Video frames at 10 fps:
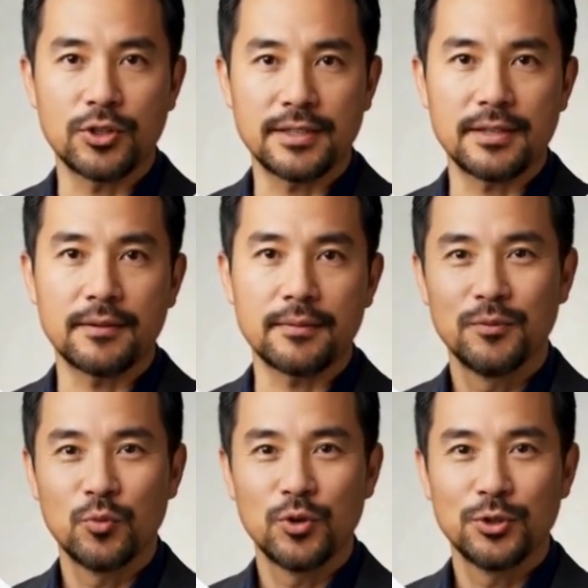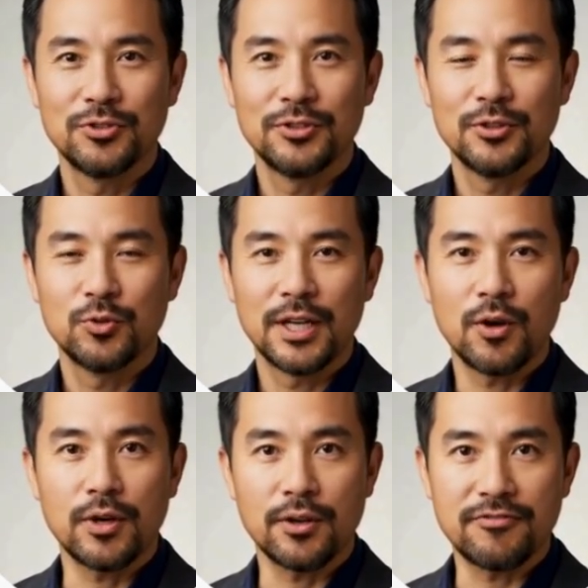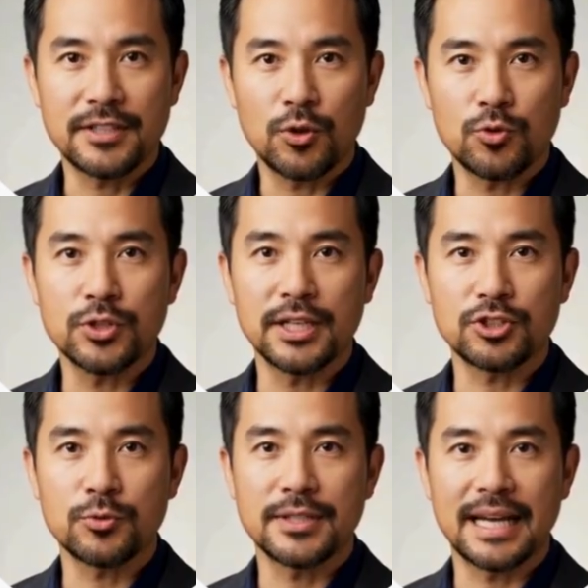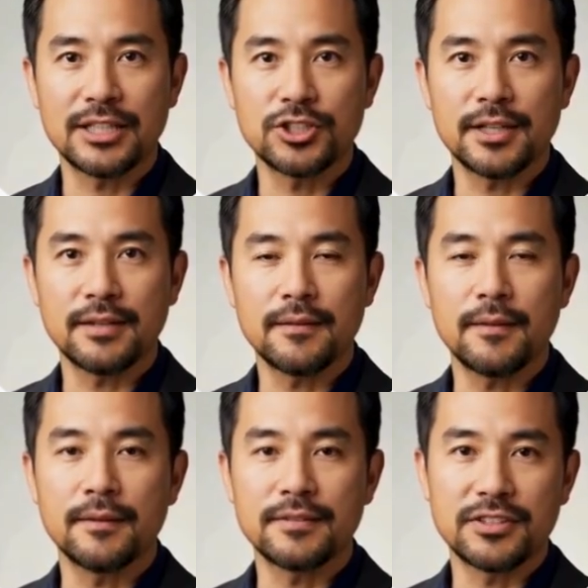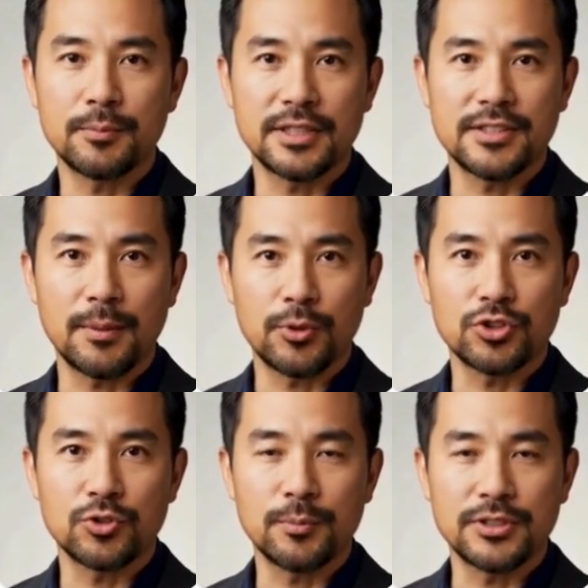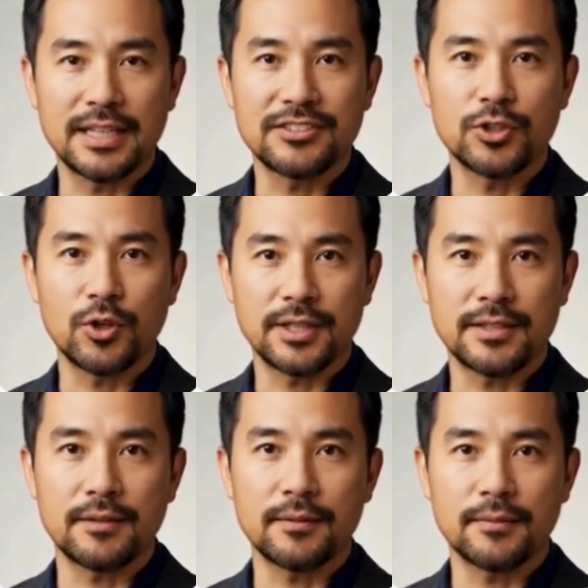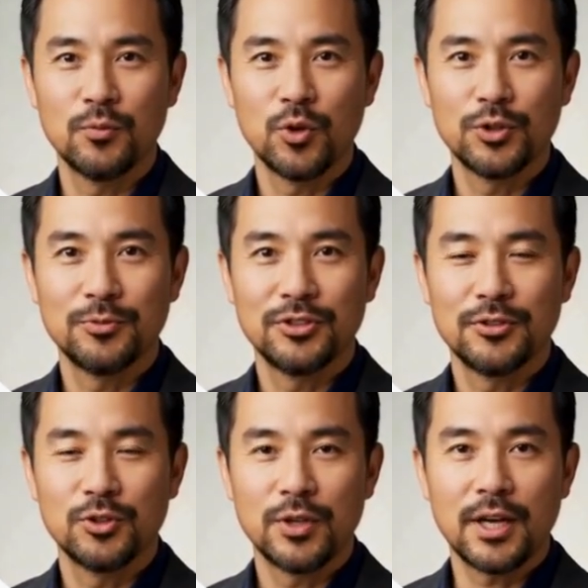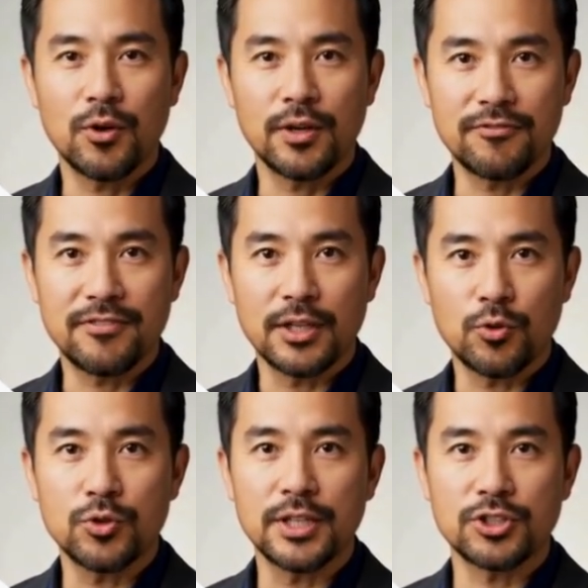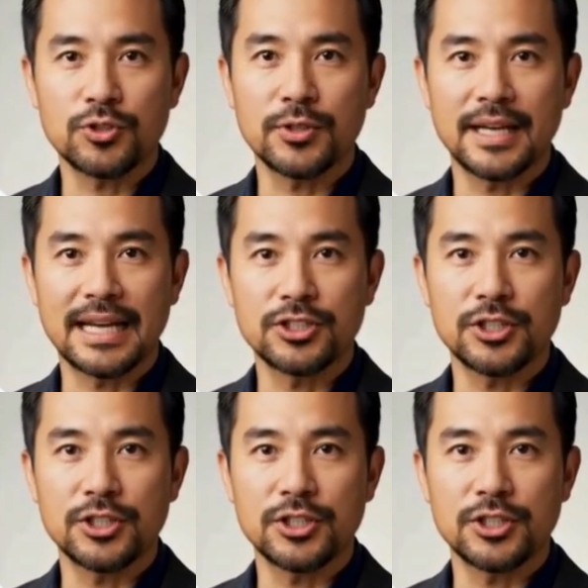And the good news is this last step is usually the easiest one. If you're using a Mac or Linux, congratulations, Git is already